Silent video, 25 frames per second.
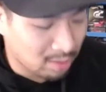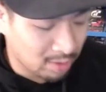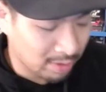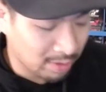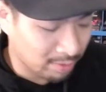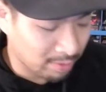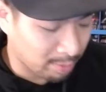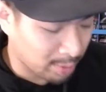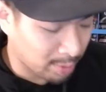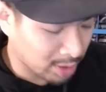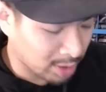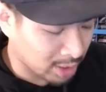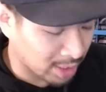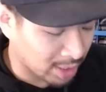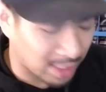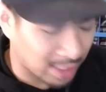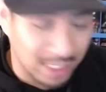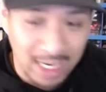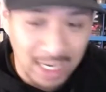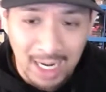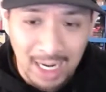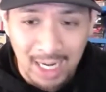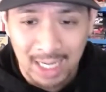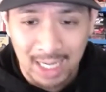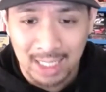have a bunch of
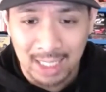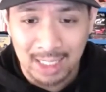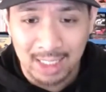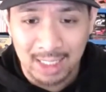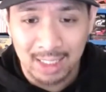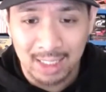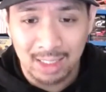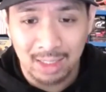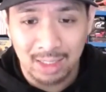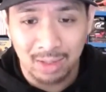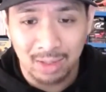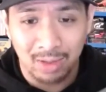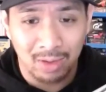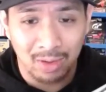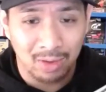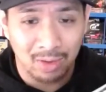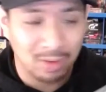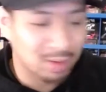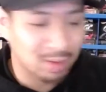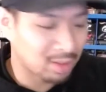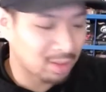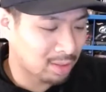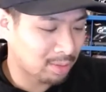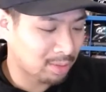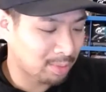guides, so
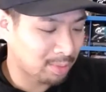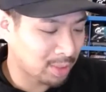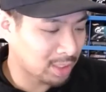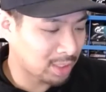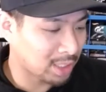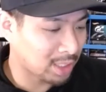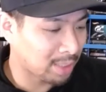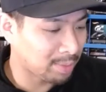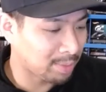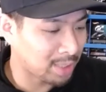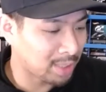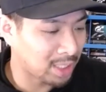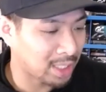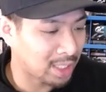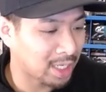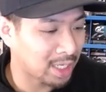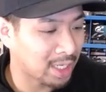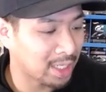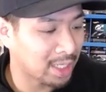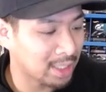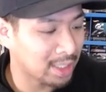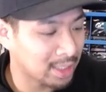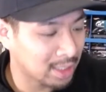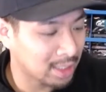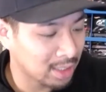a bunch of empty
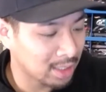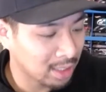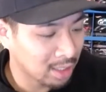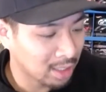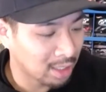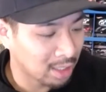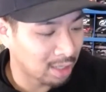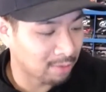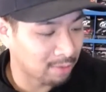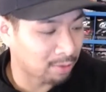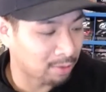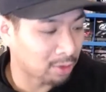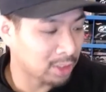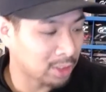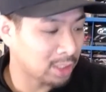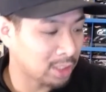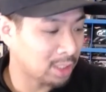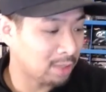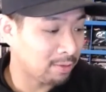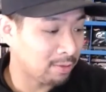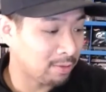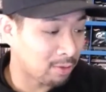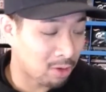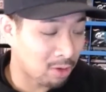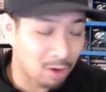guides.
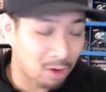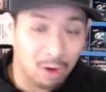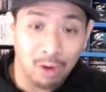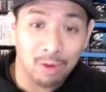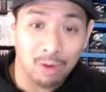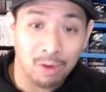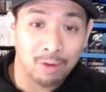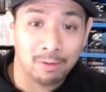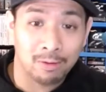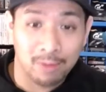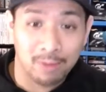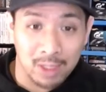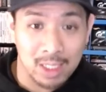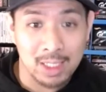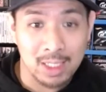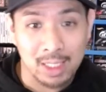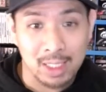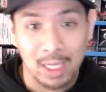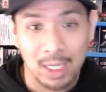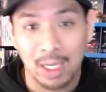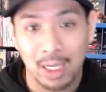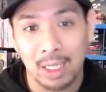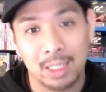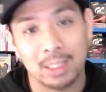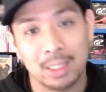Unfortunately, for all of these
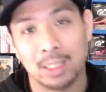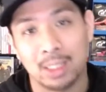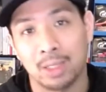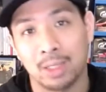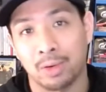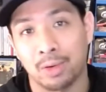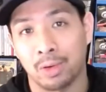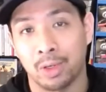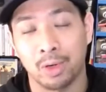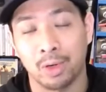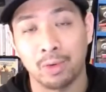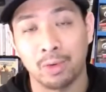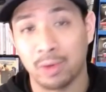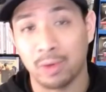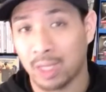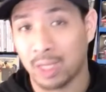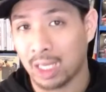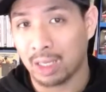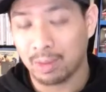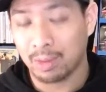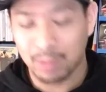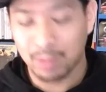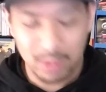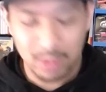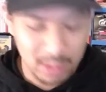guides, there are no
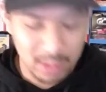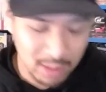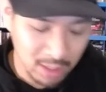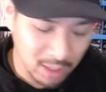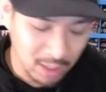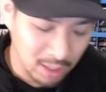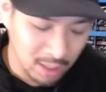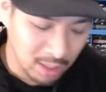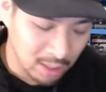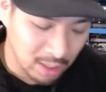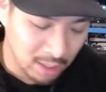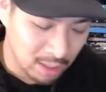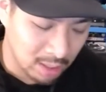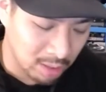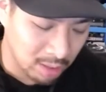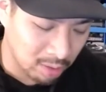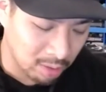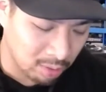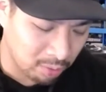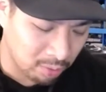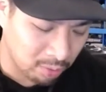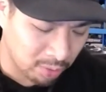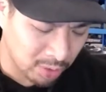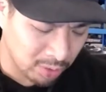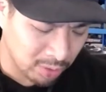games,
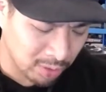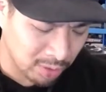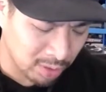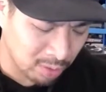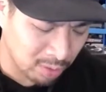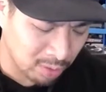which was the